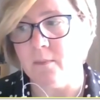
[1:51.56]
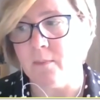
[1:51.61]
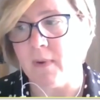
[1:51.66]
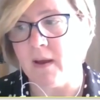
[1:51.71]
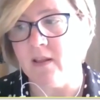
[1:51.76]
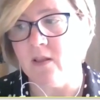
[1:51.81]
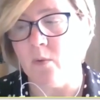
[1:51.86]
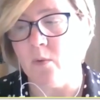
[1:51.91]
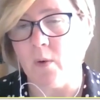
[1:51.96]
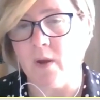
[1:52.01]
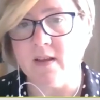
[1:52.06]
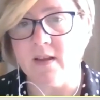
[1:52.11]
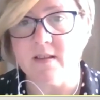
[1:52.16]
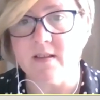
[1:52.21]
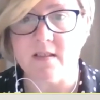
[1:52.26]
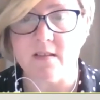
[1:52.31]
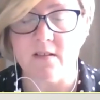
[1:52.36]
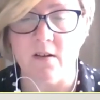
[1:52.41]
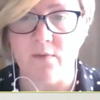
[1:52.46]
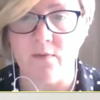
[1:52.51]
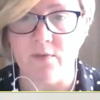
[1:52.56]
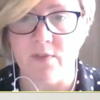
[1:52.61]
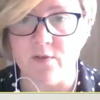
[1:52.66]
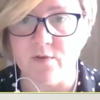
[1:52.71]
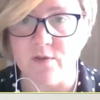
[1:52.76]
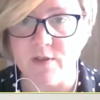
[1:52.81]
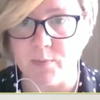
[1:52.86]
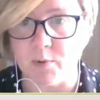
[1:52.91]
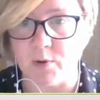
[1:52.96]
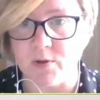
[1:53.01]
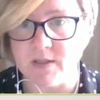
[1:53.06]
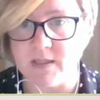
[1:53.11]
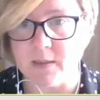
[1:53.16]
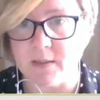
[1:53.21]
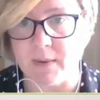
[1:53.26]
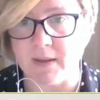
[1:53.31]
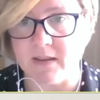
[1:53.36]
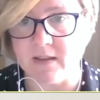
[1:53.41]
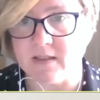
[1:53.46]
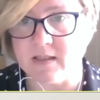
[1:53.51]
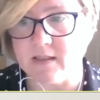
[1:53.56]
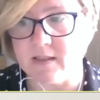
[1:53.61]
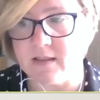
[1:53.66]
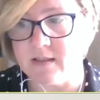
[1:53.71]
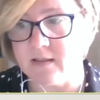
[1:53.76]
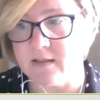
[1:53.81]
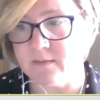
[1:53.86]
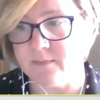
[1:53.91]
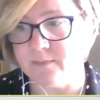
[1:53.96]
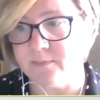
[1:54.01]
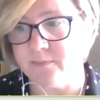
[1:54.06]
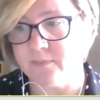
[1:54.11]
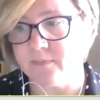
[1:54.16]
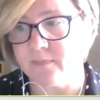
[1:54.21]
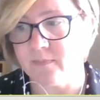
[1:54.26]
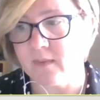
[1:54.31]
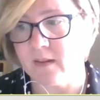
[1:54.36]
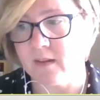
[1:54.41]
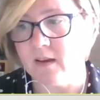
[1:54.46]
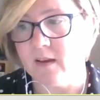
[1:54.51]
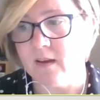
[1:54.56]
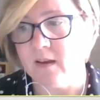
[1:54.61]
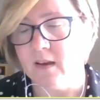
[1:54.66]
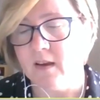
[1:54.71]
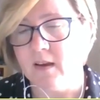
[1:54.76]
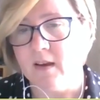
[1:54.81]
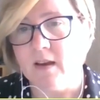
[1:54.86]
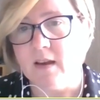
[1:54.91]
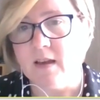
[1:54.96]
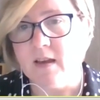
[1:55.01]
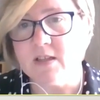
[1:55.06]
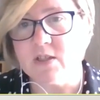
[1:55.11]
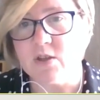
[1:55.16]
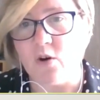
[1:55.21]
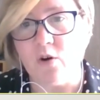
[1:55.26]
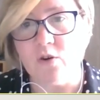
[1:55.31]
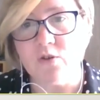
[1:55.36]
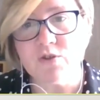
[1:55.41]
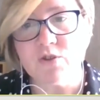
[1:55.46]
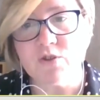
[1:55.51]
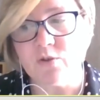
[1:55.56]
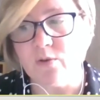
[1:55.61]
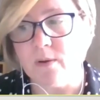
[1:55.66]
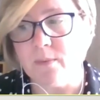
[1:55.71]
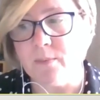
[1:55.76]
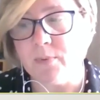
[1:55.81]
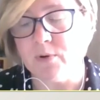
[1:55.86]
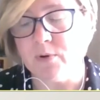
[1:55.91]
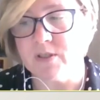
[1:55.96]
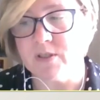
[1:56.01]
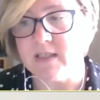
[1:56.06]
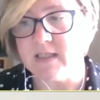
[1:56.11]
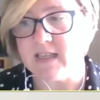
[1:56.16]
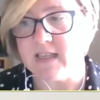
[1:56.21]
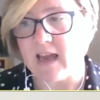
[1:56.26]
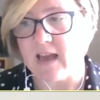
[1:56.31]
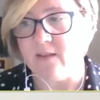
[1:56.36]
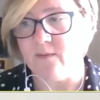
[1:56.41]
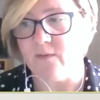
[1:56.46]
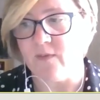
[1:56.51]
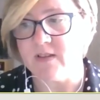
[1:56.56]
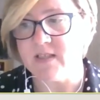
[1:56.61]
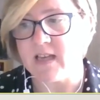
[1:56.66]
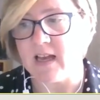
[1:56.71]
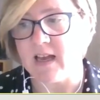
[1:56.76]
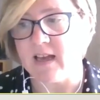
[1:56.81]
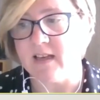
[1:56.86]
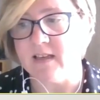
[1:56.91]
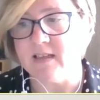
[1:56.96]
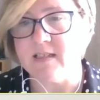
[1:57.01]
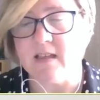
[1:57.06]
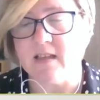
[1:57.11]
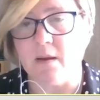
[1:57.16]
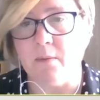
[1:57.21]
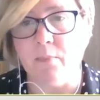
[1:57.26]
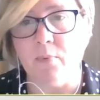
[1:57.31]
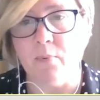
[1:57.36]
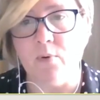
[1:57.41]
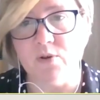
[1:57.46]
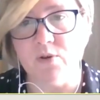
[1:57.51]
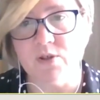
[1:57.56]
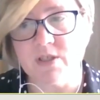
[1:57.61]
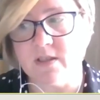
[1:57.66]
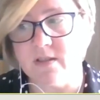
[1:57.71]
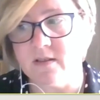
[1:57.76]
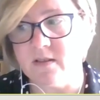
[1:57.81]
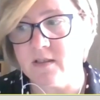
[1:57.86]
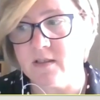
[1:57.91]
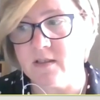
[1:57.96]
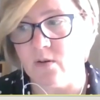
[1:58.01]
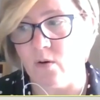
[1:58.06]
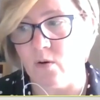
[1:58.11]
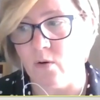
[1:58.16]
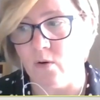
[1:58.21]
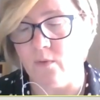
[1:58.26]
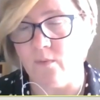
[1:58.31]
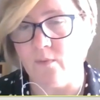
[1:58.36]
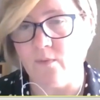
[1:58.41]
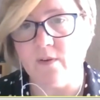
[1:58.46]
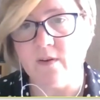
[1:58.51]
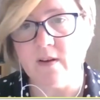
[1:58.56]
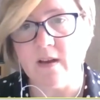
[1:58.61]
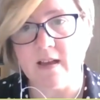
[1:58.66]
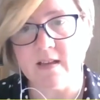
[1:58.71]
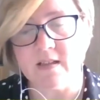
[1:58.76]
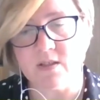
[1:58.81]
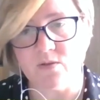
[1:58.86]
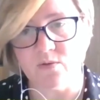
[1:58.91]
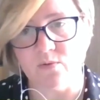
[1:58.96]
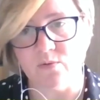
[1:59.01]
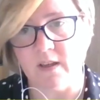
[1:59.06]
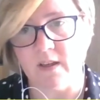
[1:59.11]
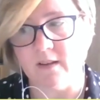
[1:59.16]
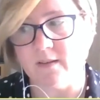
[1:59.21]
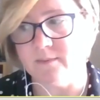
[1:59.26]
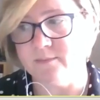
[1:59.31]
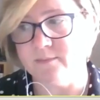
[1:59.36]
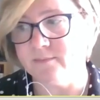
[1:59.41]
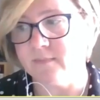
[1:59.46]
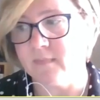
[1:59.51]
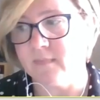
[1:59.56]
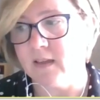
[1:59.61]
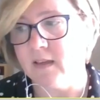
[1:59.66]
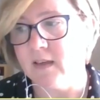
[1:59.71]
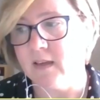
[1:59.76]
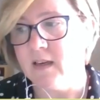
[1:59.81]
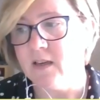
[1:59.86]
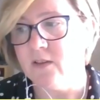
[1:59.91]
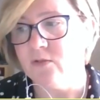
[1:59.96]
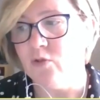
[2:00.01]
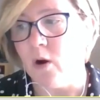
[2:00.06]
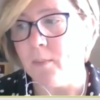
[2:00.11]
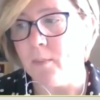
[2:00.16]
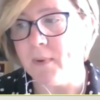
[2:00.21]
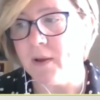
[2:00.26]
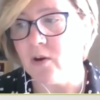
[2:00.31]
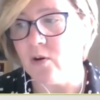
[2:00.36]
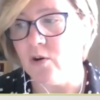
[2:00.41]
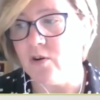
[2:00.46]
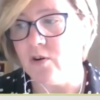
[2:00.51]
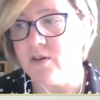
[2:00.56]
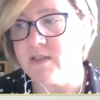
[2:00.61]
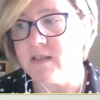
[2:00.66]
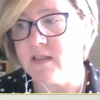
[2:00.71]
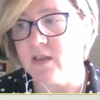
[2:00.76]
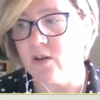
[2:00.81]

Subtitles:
by the weight of their responsibilities. It's also important to emphasise the importance of a story, not because the